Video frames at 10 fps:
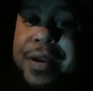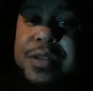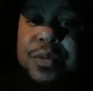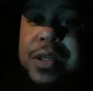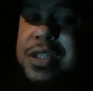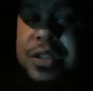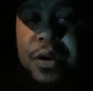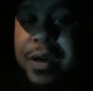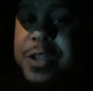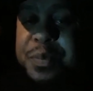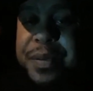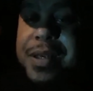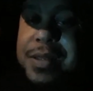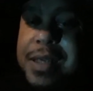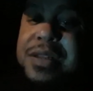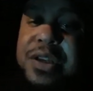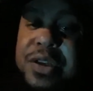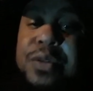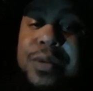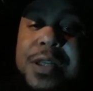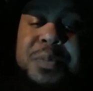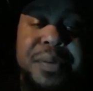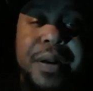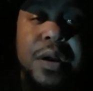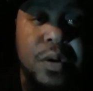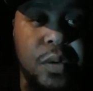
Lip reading: with referee outfits, which, you know, it's